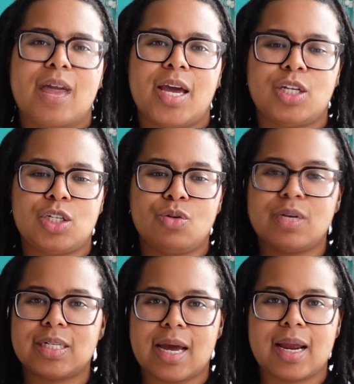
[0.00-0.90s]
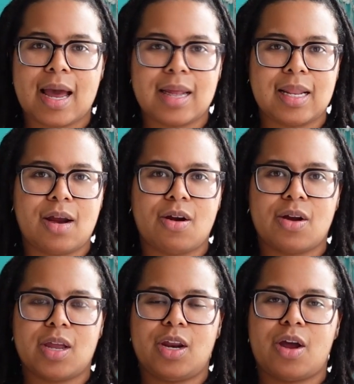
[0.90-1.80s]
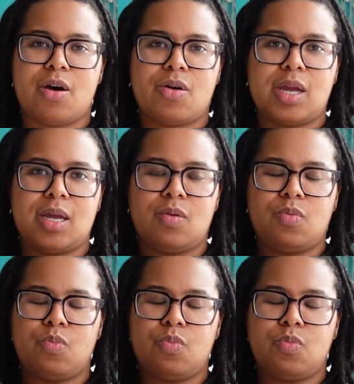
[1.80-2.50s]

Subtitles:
As soon as I got there, you know, he